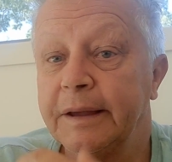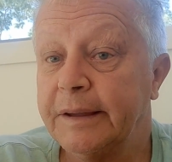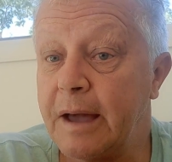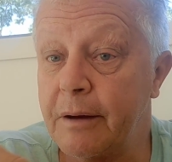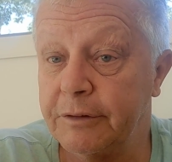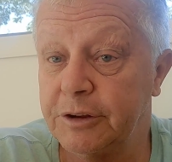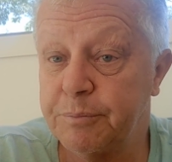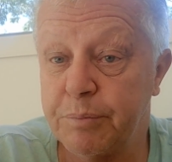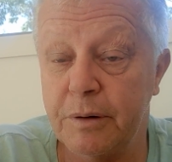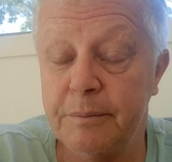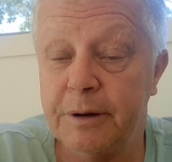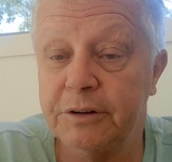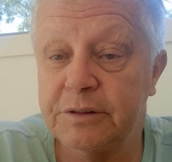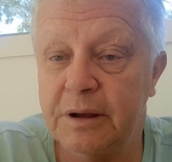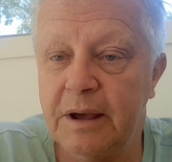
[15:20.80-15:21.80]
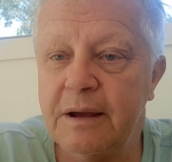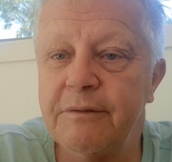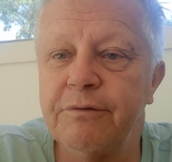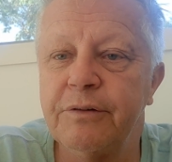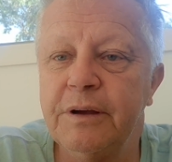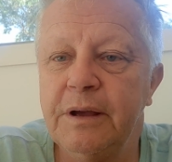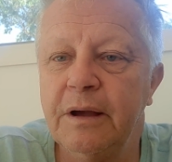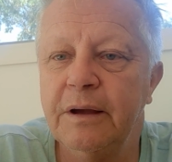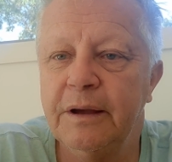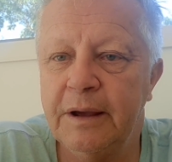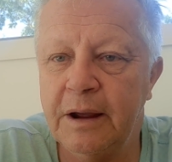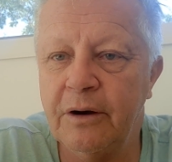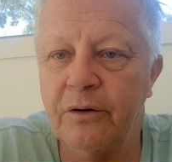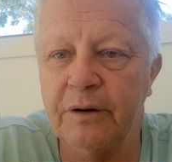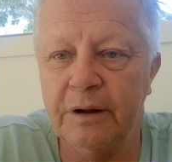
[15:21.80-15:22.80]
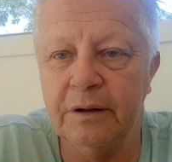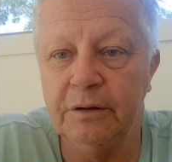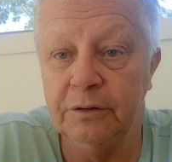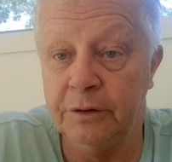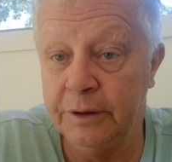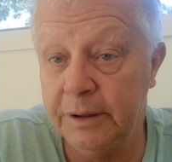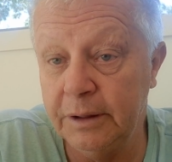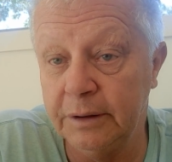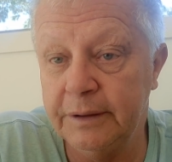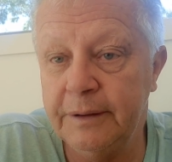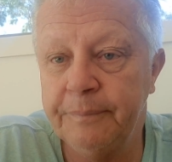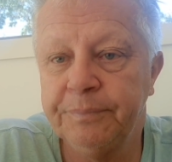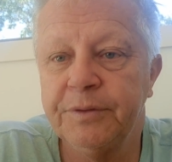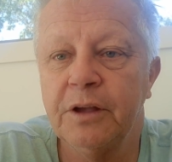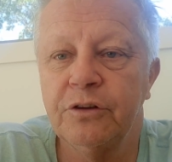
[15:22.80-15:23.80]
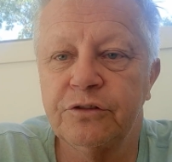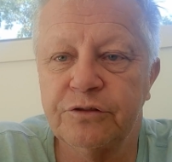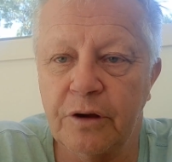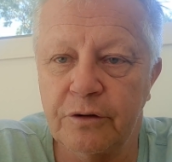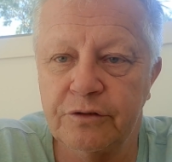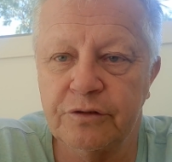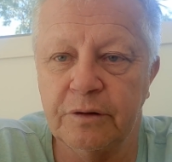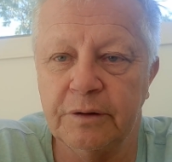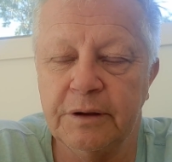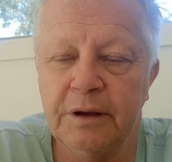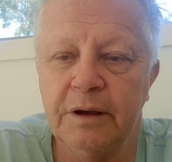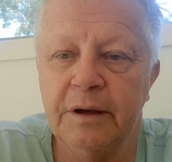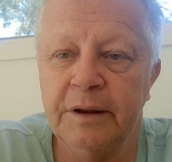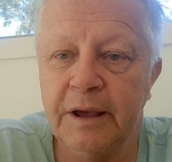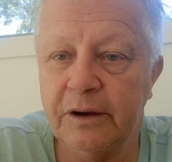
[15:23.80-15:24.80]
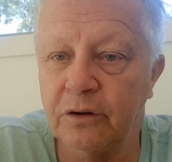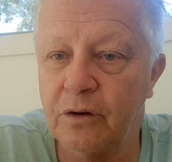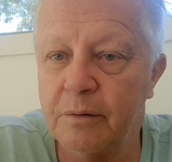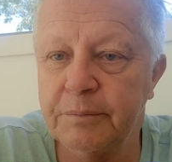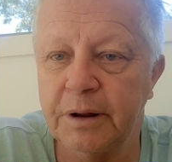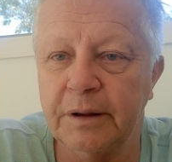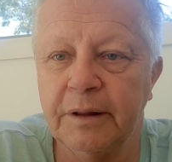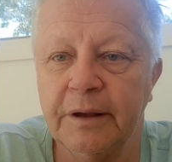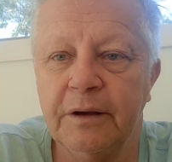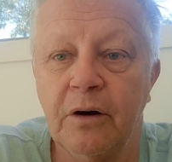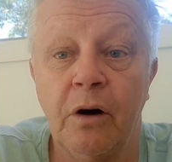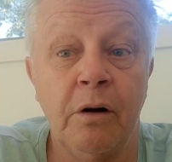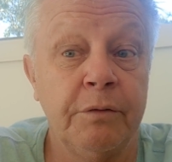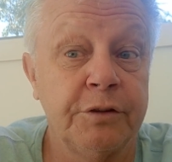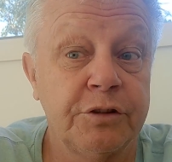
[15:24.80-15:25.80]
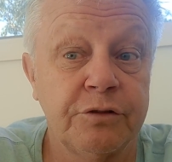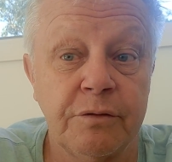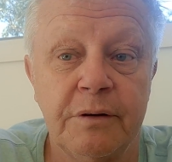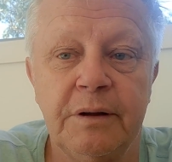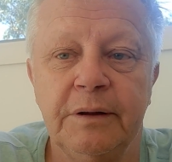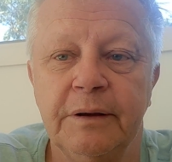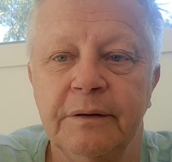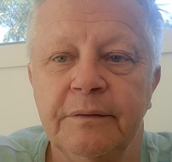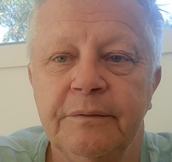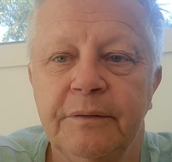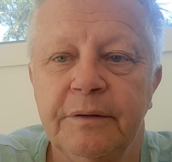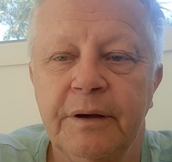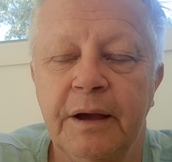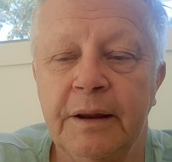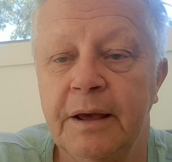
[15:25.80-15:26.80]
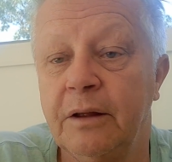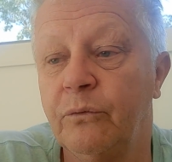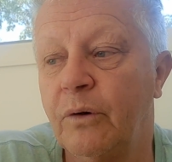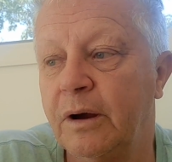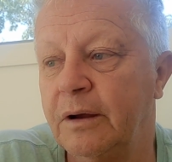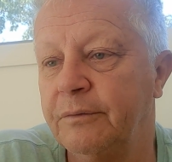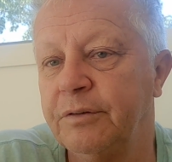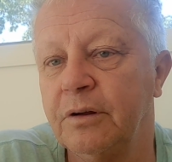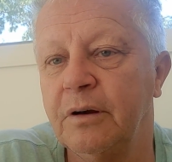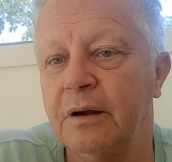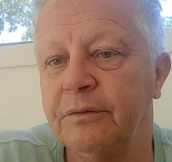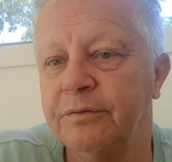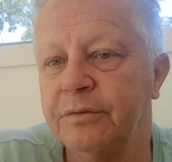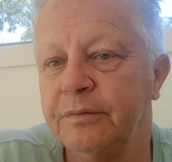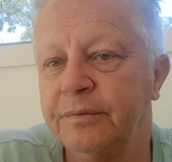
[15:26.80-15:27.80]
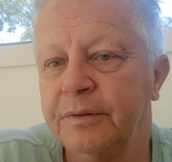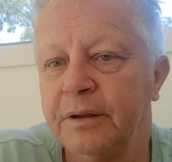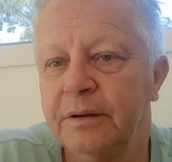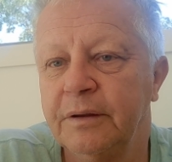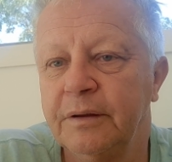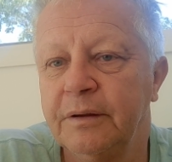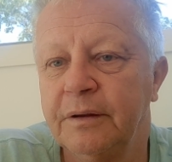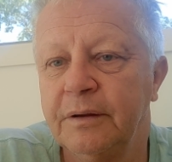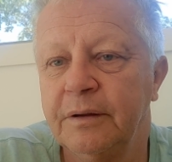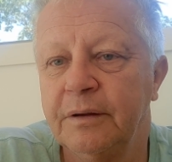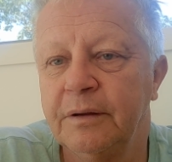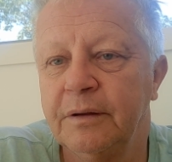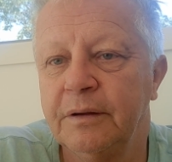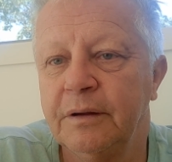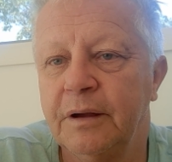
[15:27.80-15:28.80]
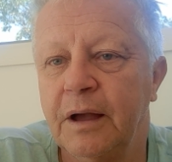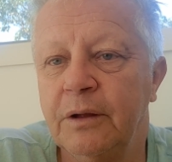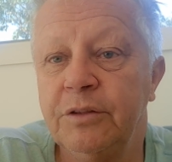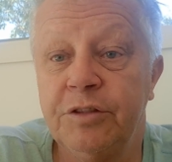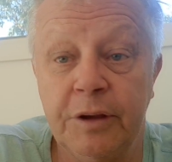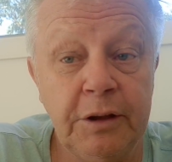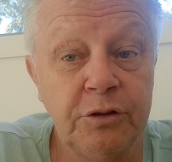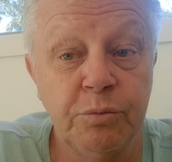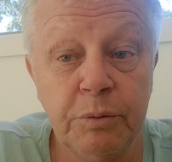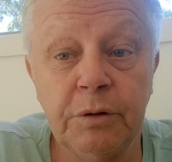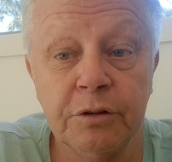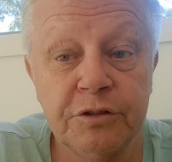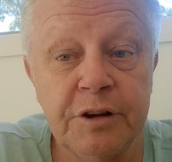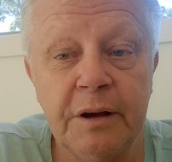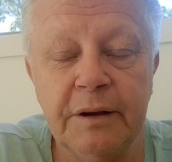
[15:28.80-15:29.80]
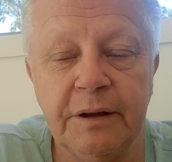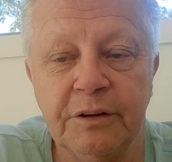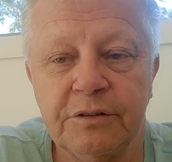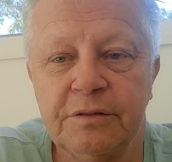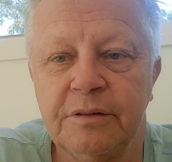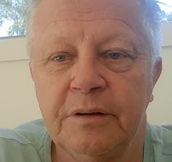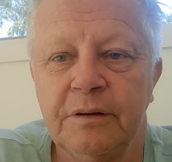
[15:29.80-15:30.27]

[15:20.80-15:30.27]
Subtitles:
covers pretty much every area, legally, socially and economically, of Australia and our way of life. And things will change.